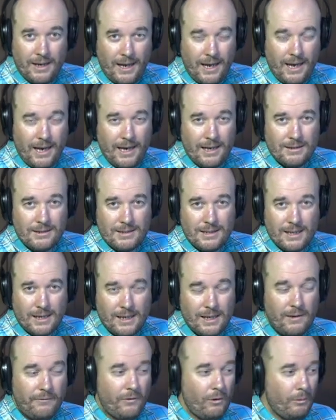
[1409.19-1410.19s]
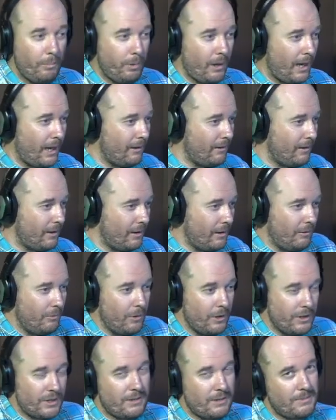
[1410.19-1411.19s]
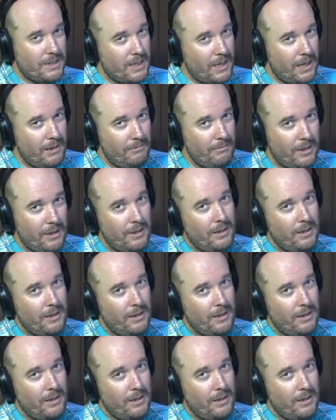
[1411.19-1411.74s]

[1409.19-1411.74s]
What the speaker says: And if you're playing in a worship team